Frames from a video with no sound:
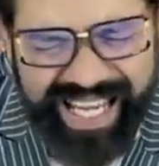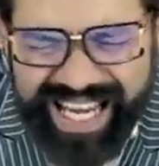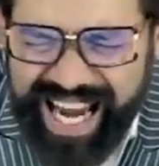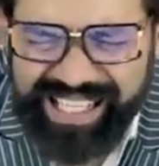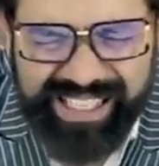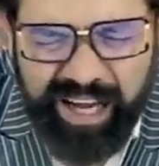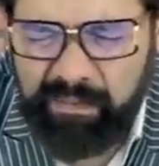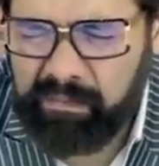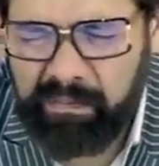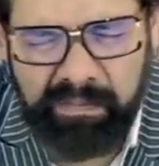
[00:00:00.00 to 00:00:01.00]
He has
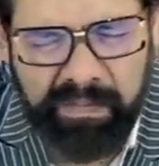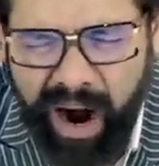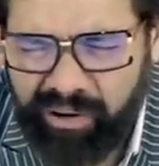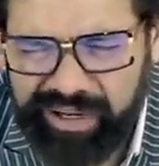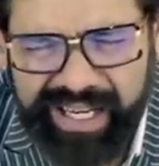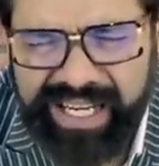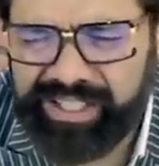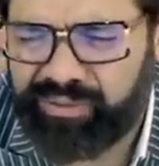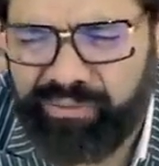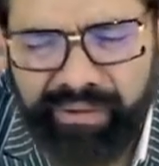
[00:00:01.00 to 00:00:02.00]
compounded
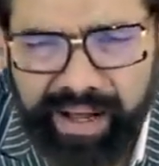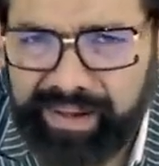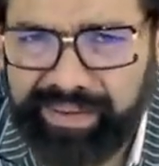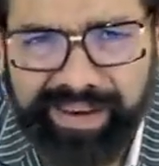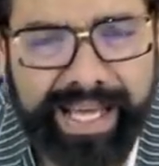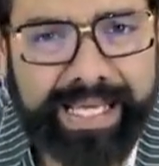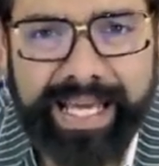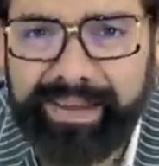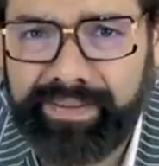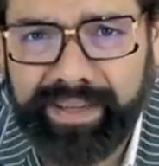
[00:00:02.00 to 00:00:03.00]
his wealth like
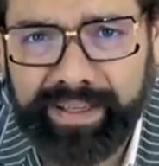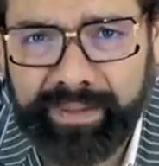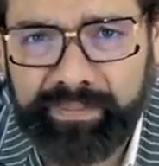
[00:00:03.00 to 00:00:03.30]
anything.